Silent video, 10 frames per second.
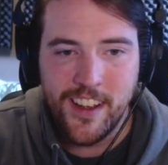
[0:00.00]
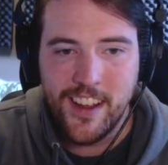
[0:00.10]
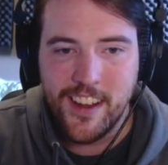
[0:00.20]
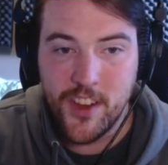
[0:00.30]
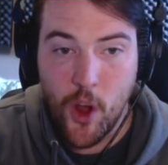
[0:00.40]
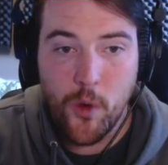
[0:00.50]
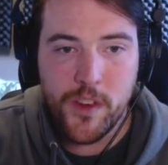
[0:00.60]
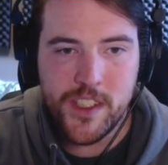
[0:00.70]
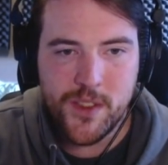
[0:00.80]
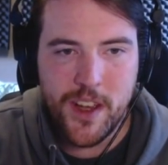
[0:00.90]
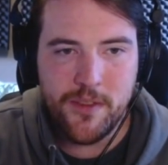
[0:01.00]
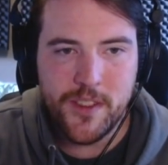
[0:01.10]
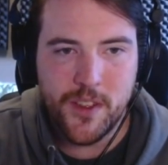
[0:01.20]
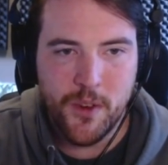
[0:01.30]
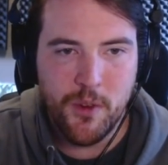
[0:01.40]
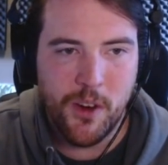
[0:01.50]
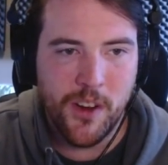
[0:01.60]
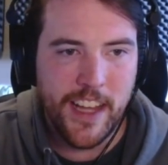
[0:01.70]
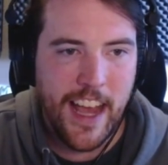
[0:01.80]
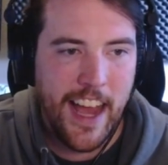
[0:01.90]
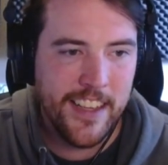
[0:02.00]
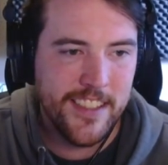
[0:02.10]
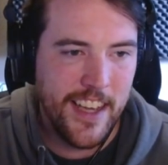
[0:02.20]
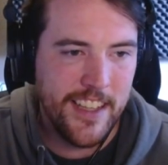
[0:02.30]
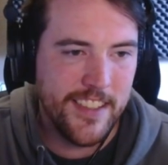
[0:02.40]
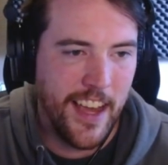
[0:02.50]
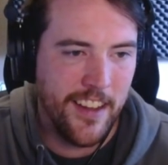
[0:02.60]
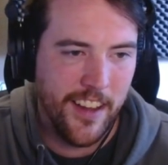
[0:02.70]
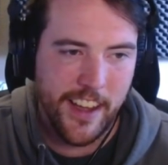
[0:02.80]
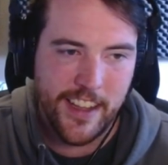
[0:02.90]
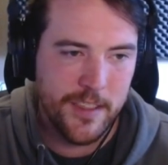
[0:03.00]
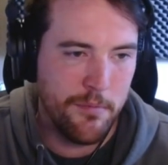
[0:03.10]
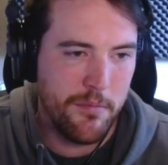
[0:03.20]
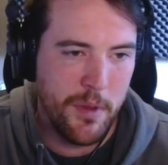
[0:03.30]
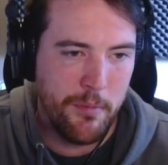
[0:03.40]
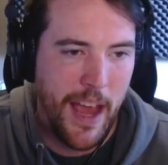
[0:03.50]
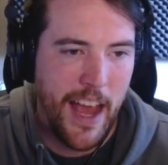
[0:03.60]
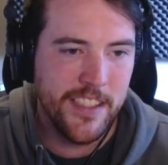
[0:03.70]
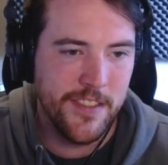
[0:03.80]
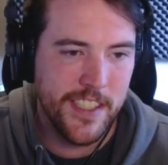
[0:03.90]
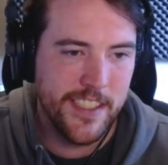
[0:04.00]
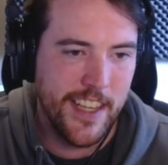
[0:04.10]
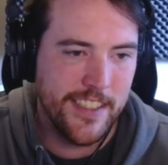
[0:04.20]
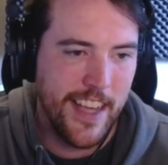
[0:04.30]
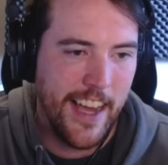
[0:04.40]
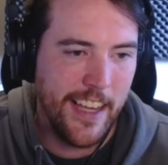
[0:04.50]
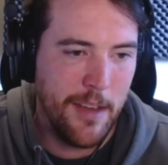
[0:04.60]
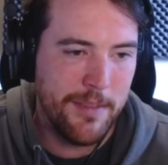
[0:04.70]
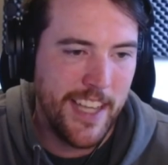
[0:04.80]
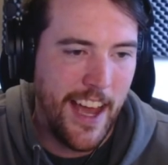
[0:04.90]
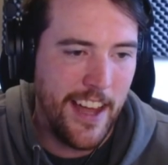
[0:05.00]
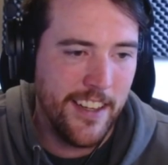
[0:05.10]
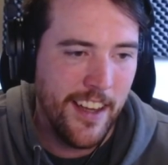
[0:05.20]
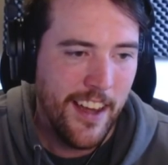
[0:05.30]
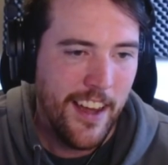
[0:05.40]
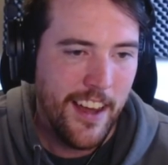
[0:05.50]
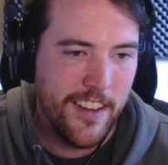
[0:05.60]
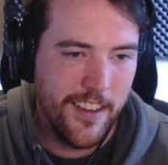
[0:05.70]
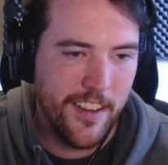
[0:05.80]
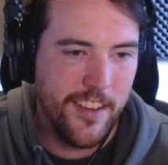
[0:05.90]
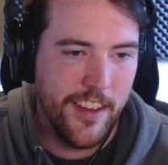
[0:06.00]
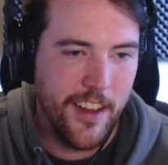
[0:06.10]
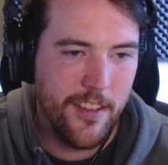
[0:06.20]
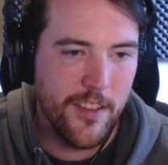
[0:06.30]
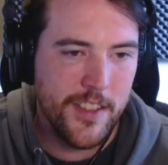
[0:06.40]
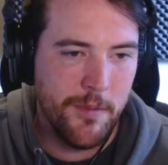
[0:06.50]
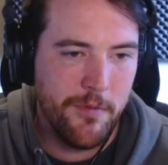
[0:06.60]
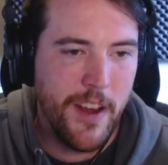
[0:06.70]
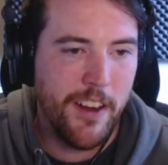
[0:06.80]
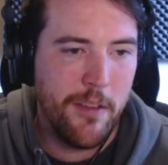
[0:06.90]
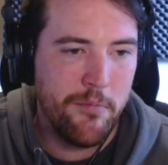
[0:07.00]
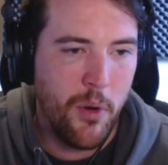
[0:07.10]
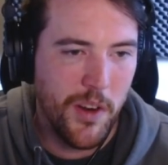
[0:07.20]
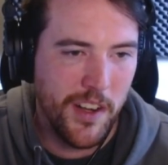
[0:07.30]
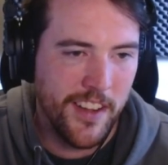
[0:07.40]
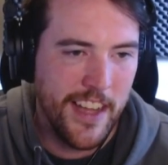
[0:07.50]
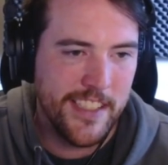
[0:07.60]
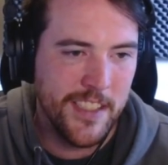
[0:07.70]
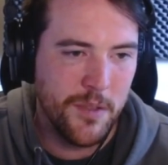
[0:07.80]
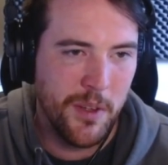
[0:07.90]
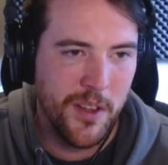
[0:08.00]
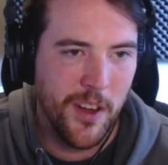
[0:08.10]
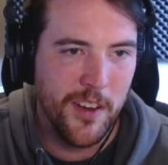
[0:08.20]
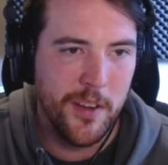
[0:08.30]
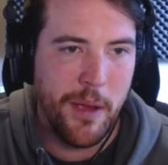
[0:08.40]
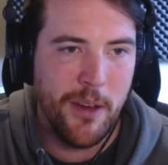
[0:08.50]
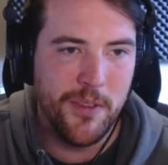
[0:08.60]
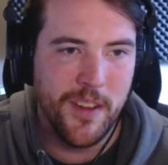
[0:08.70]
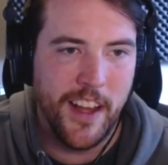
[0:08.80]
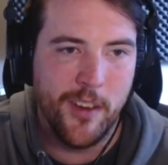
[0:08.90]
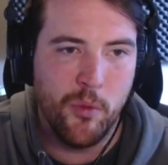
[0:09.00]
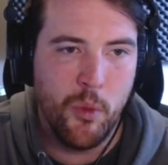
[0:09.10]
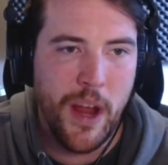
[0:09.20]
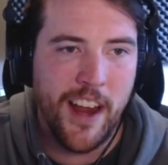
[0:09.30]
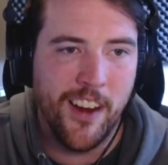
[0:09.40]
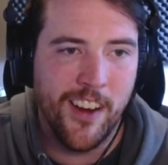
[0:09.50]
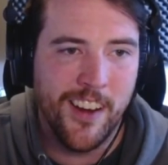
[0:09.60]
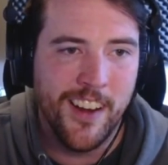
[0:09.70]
Nova Drift through early access, and like it's the massive success that game has had, that some very important lessons were learned about like where